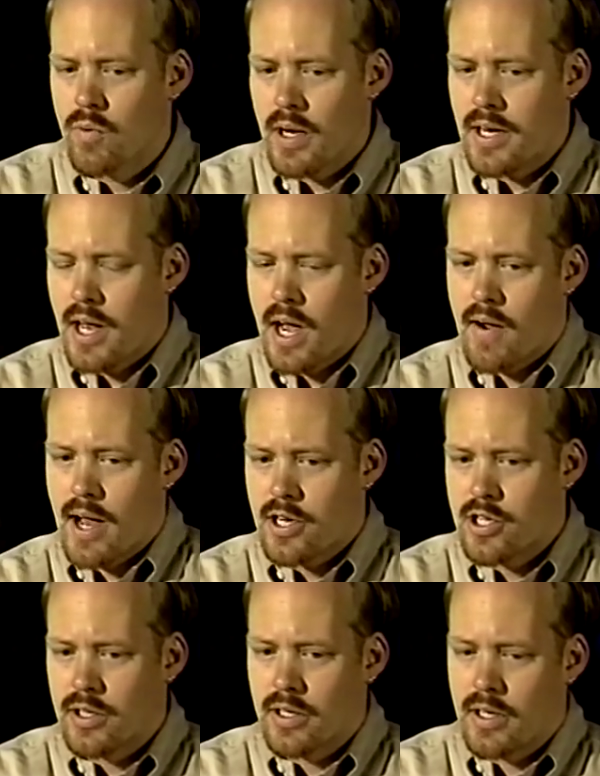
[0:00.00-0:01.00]
Right now,
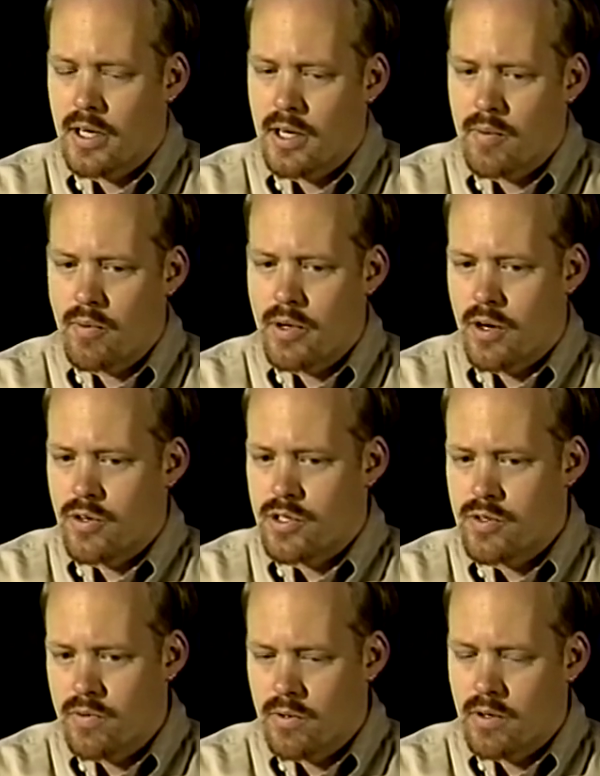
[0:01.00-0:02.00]
actually, we are
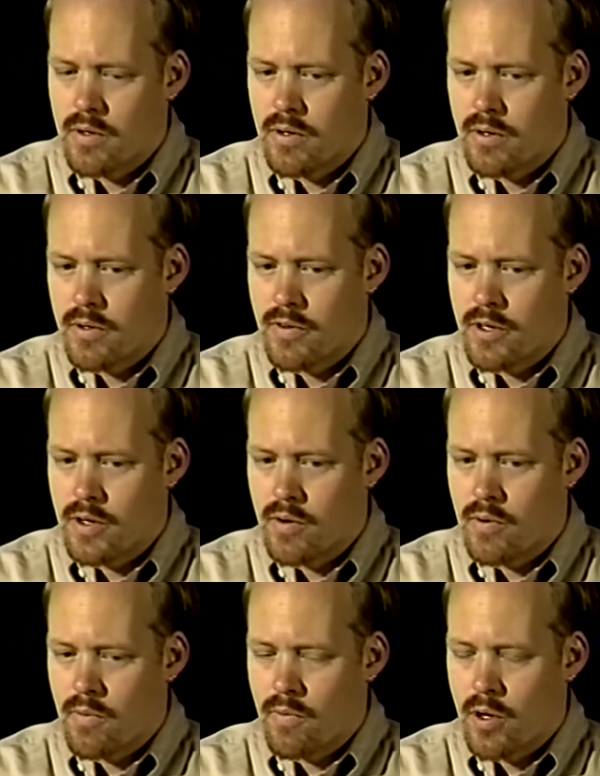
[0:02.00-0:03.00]
just, the
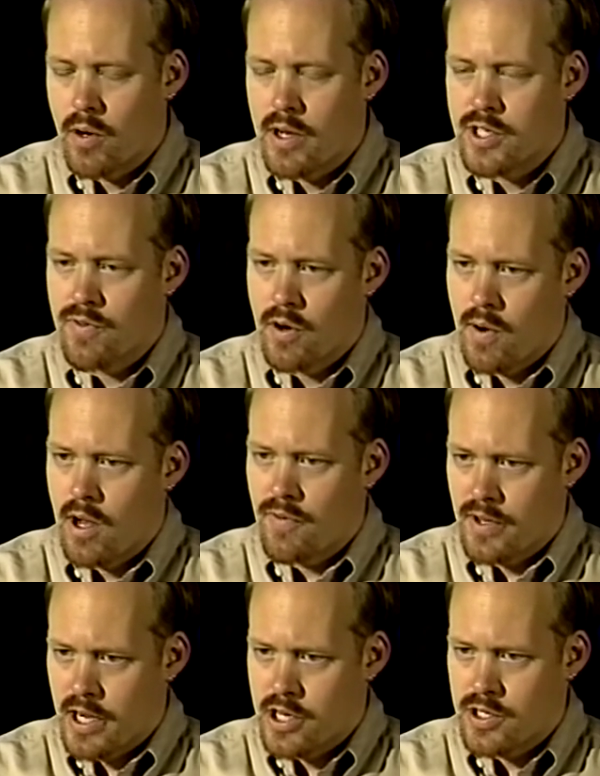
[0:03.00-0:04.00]
request for
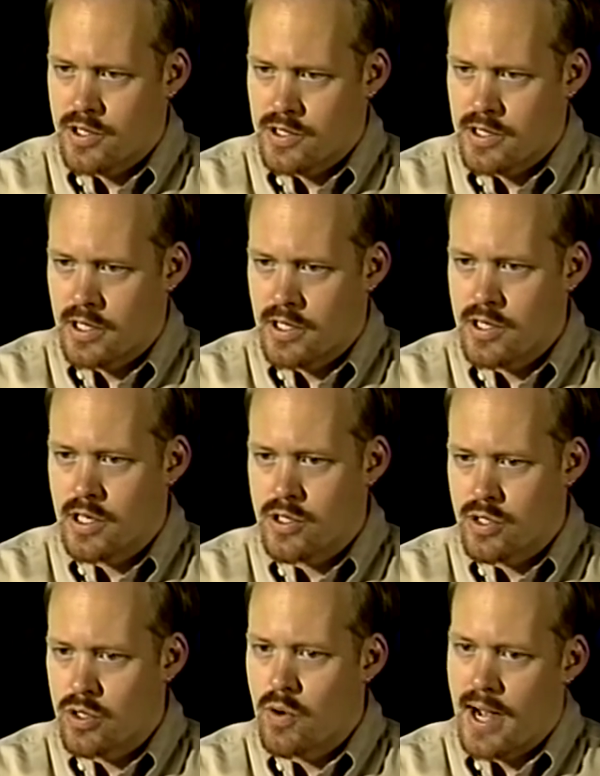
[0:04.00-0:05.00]
qualifications is
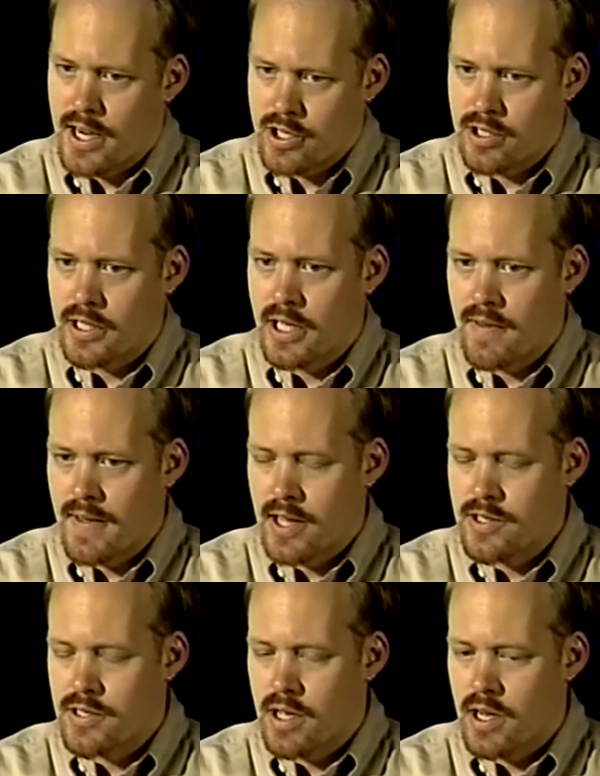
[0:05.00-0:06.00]
due, actually, and
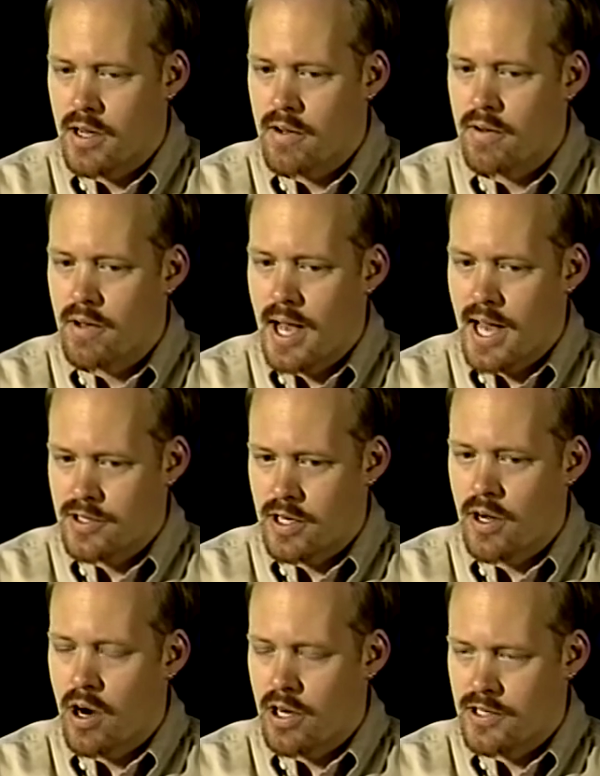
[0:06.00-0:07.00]
that's
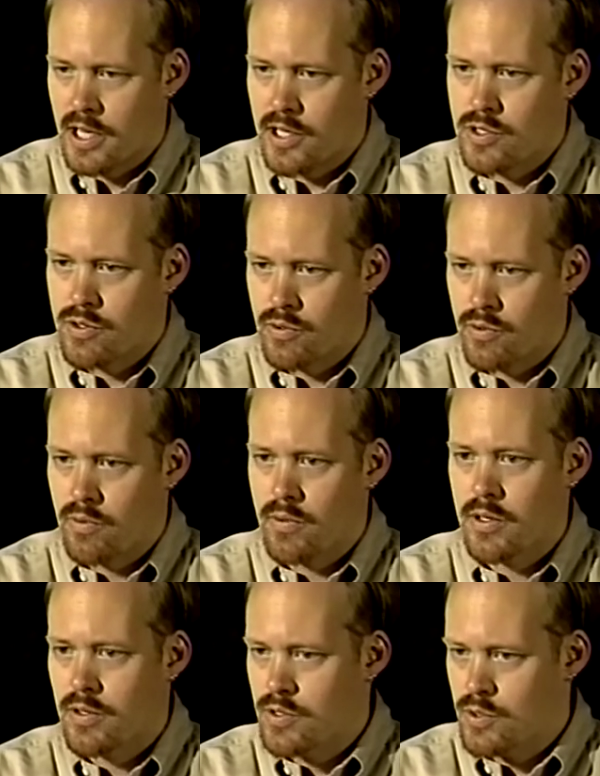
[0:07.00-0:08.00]
asking architects
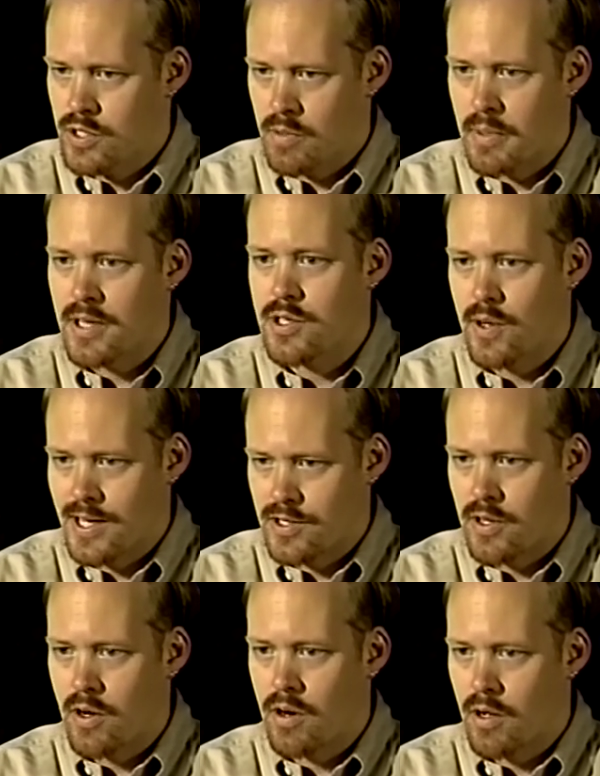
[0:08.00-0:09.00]
to submit to us
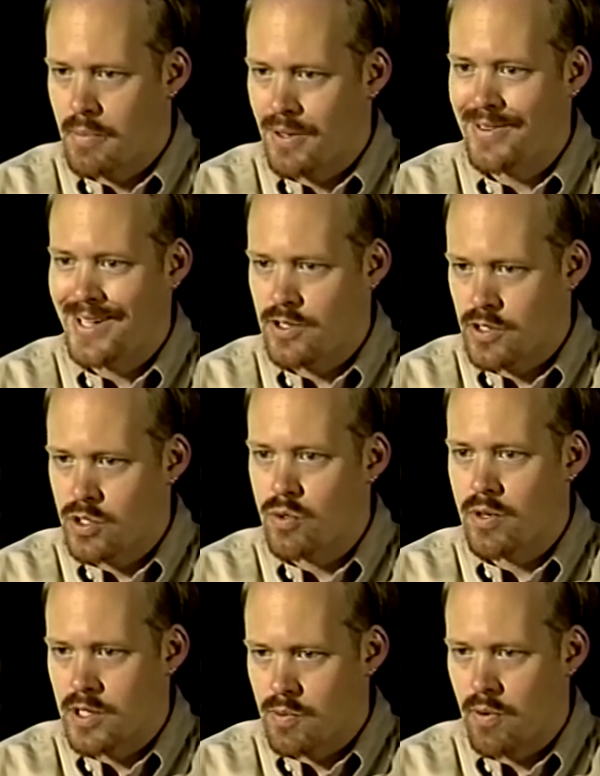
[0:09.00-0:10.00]
their ability to do
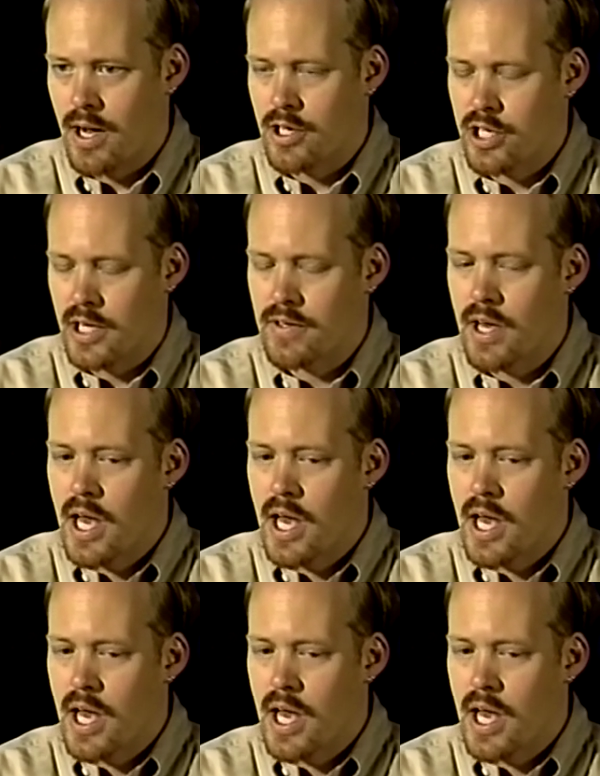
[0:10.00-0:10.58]
this project.